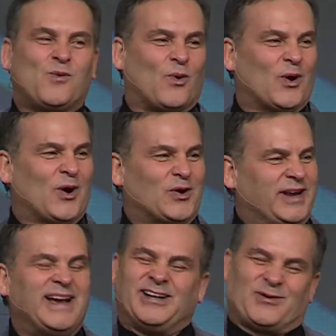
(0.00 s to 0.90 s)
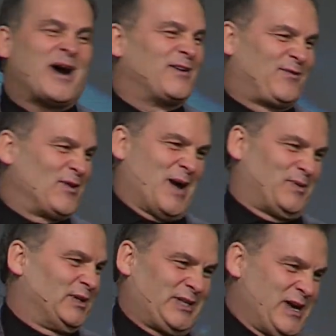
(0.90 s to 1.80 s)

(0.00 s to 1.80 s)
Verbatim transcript: the word and tried it for a couple of